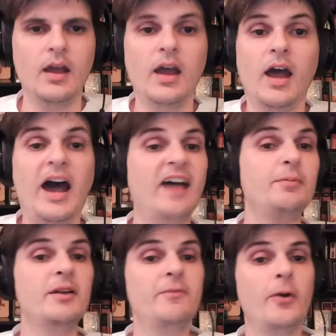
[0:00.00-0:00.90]
I've been
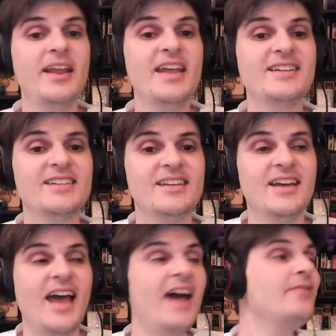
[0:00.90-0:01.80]
avoiding it
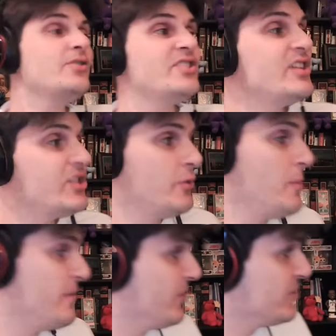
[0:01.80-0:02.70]
ever since the
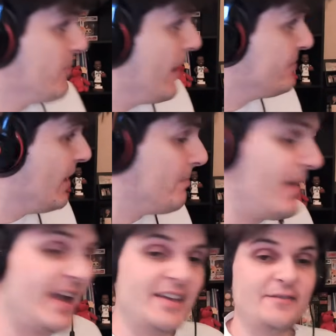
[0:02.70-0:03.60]
rumor first popped up
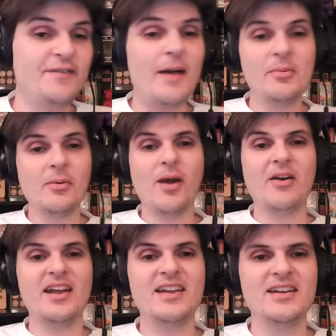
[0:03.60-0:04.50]
back in
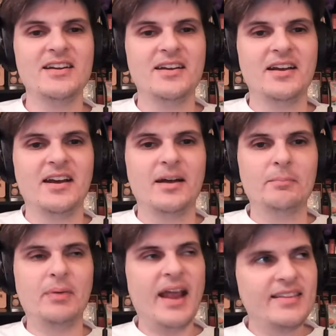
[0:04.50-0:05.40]
February,
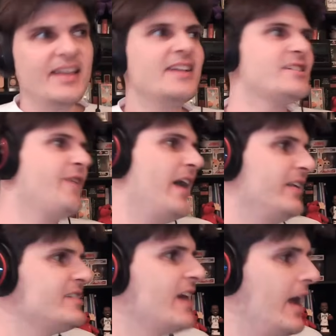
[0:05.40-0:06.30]
but I think it's
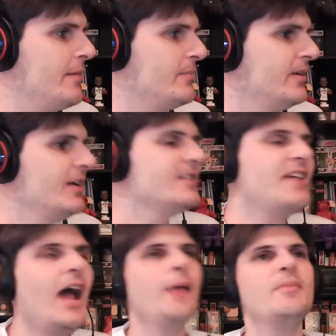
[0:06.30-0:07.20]
finally time.
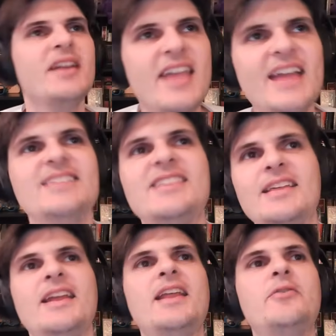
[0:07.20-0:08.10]
Time to get into the
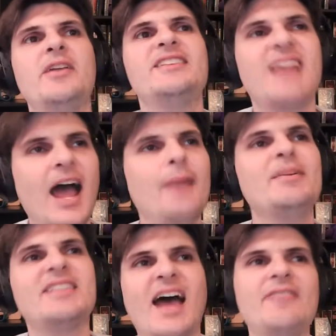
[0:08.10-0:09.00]
nitty gritty, time to
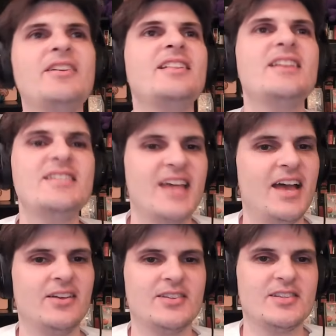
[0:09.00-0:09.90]
dive into the
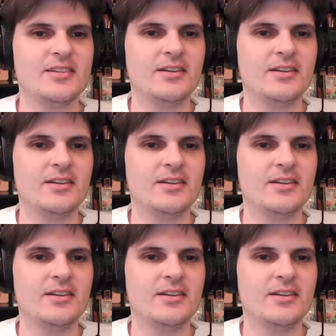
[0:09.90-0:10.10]
details.